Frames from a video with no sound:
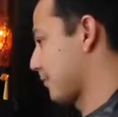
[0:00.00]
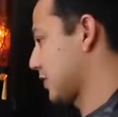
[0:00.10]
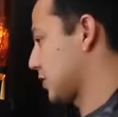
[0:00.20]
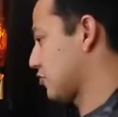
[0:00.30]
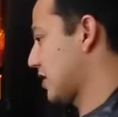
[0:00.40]

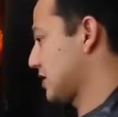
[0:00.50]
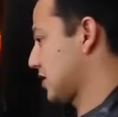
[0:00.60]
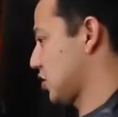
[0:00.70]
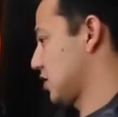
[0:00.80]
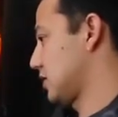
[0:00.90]
to
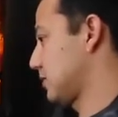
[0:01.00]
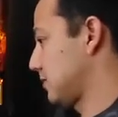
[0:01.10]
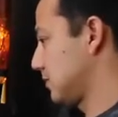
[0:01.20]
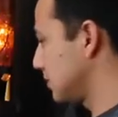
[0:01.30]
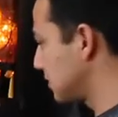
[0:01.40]

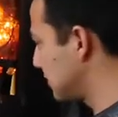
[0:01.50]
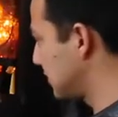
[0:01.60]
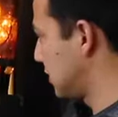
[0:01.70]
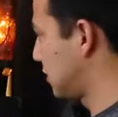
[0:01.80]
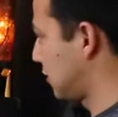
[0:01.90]
transition,
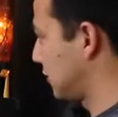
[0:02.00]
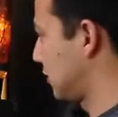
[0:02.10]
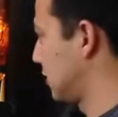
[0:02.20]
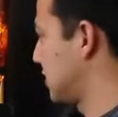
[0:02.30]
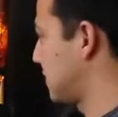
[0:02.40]

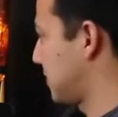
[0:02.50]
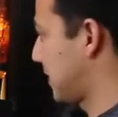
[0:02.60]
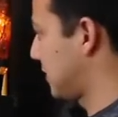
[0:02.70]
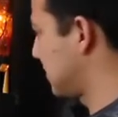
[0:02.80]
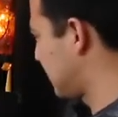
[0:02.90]
knowledge for
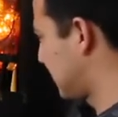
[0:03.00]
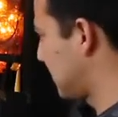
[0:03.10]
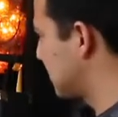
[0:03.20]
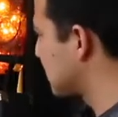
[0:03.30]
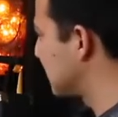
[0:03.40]
piano to
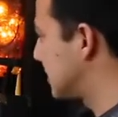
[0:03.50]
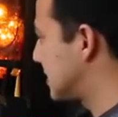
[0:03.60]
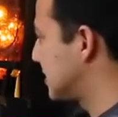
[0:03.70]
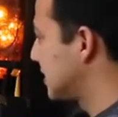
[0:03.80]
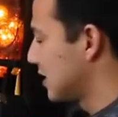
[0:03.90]
other
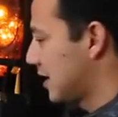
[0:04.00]
instruments.